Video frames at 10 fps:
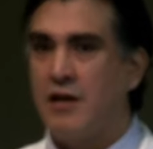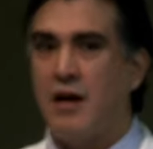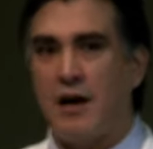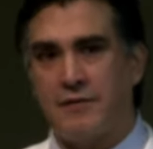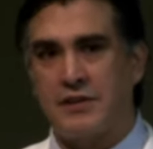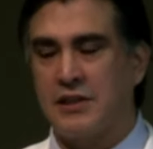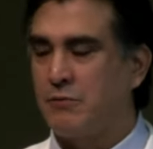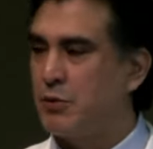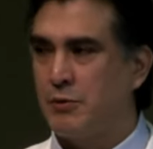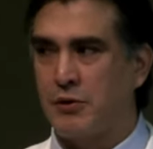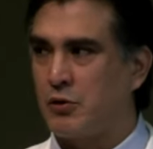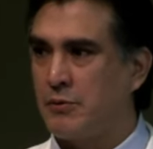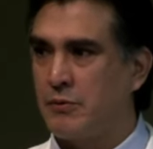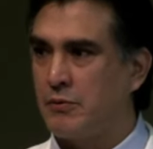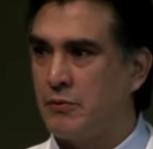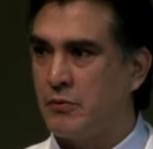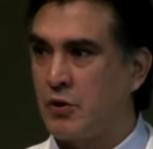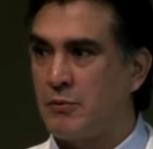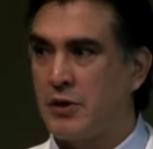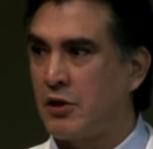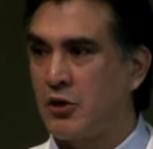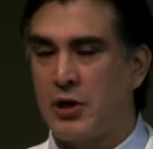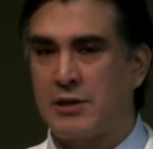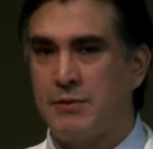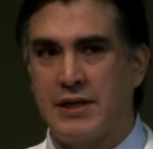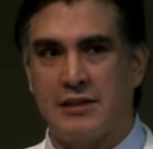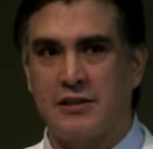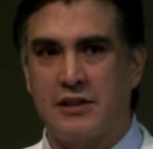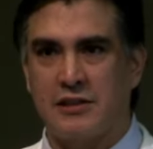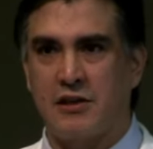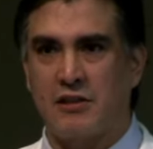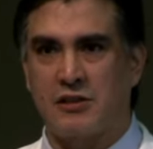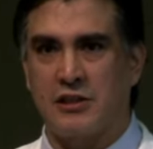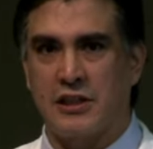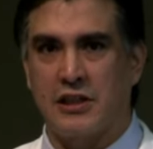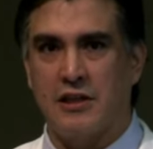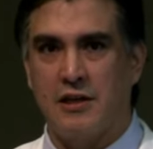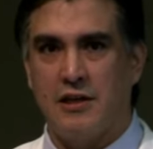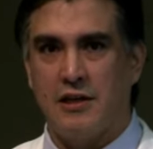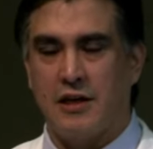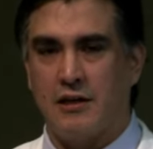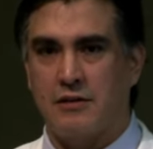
Obviously, in pulmothromb thromboendarterectomy, he's, he's constantly uh,